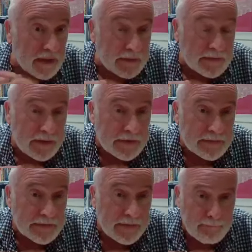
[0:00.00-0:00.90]
in, in,
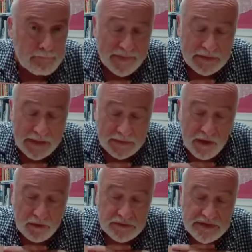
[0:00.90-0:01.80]
in, um, in
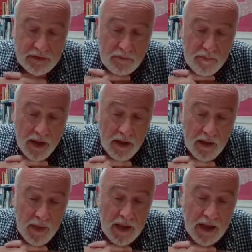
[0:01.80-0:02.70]
County Armagh
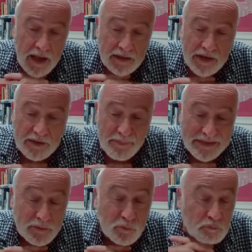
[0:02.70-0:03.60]
and had
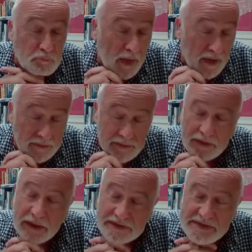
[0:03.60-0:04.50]
been, uh,
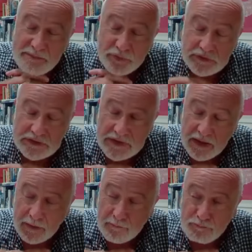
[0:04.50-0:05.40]
as he put
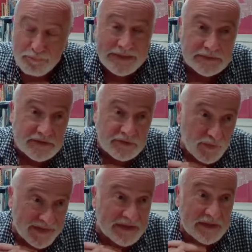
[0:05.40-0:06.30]
it, um, beaten to
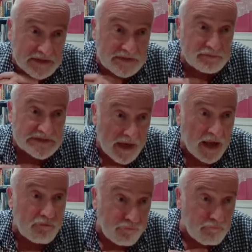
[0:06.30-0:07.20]
within an inch of his
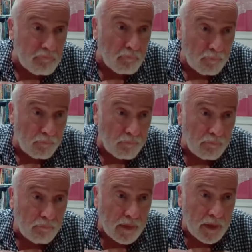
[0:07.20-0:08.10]
life
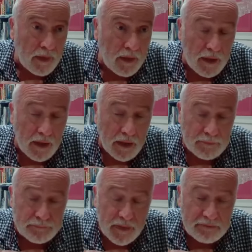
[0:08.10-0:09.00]

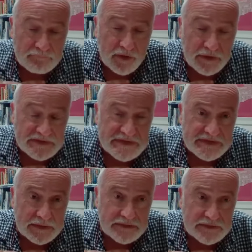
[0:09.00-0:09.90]
um, at various
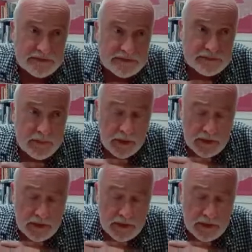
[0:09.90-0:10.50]
stages.